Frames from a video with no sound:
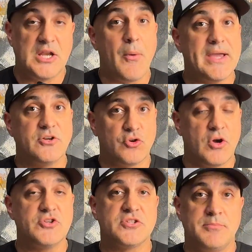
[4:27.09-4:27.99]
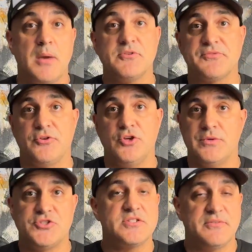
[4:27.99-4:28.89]
Now, I could crunch some numbers for you
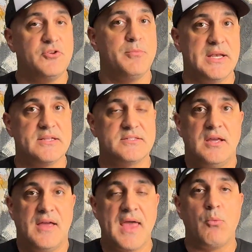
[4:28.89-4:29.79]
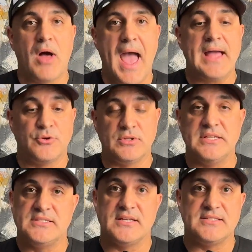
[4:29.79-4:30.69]
in just a few minutes, and that will
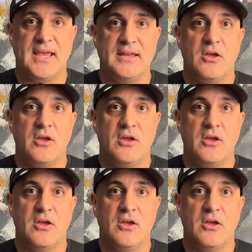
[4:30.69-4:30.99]
accurately dictate